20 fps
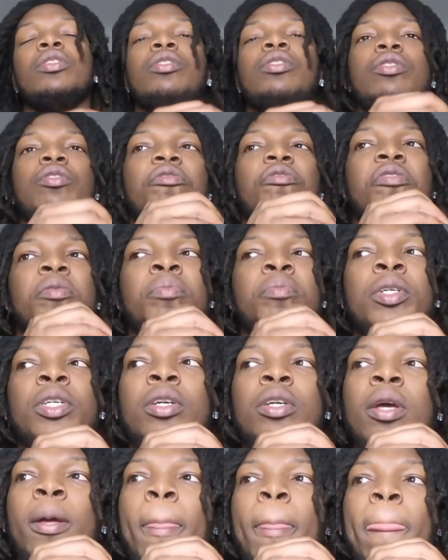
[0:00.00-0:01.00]
you feel me?
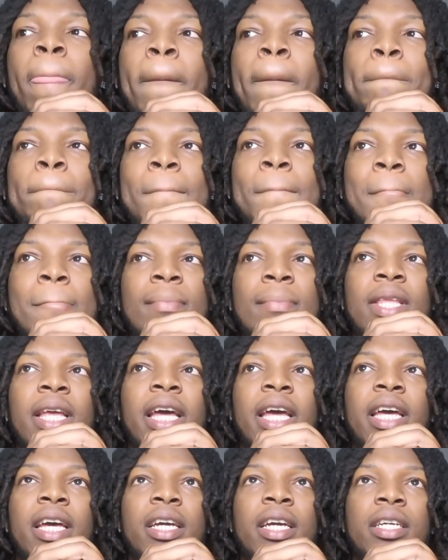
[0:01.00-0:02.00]

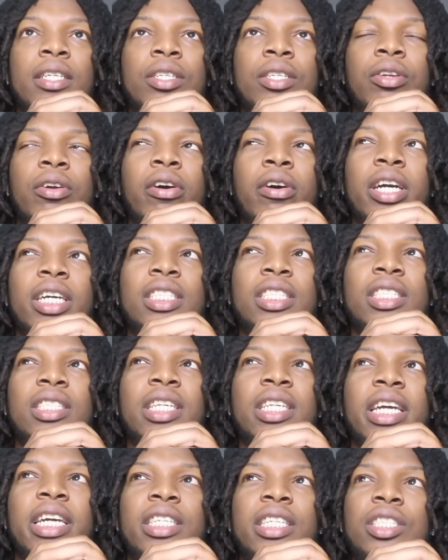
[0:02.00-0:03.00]
And you know, it's
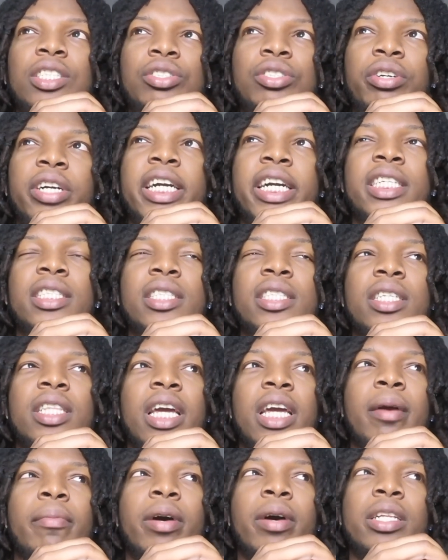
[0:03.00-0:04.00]
just crazy to
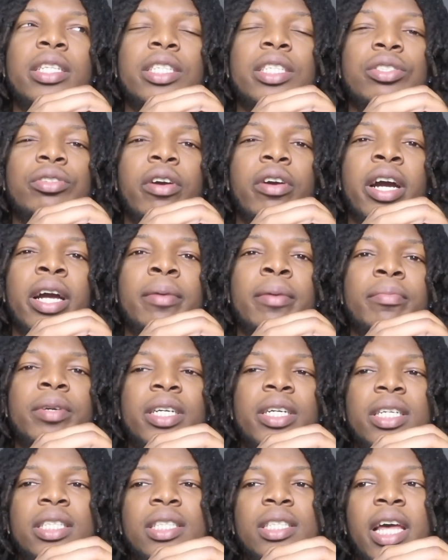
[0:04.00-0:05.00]
think about this grind,
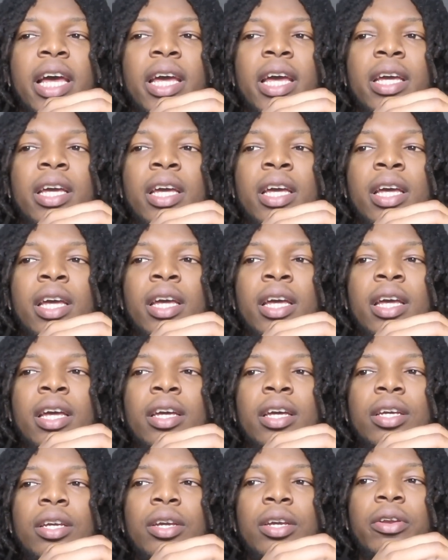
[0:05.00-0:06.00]
because like,
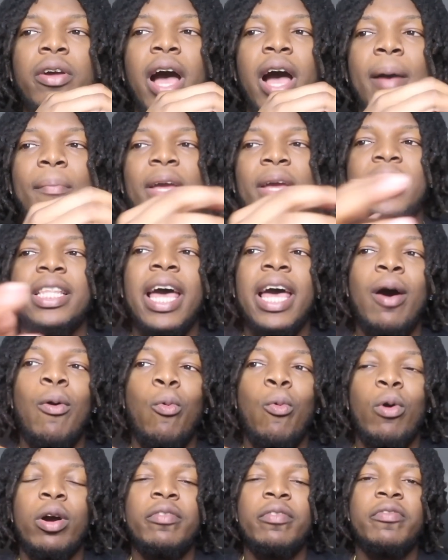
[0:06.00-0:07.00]
you know, I made that
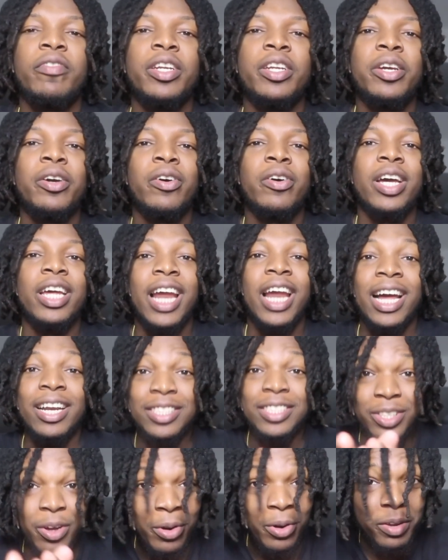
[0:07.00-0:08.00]
one video, and I
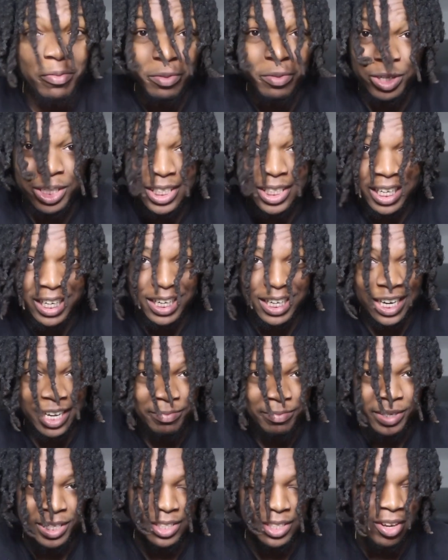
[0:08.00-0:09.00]
don't even want to say the
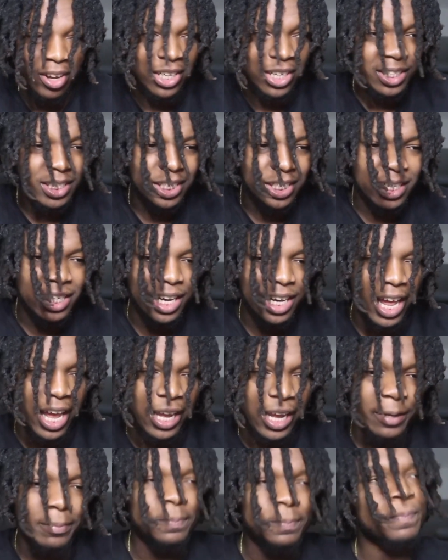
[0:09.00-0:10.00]
name, because honestly,
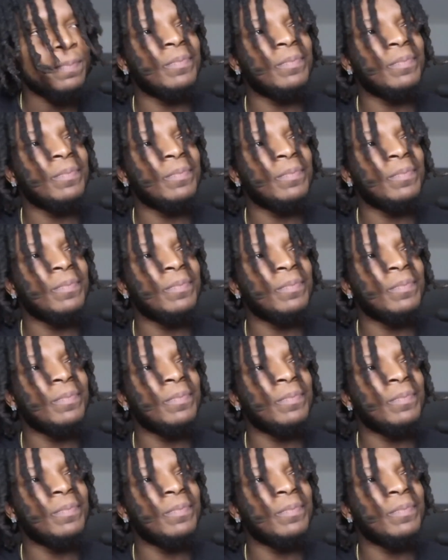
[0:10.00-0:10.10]
like,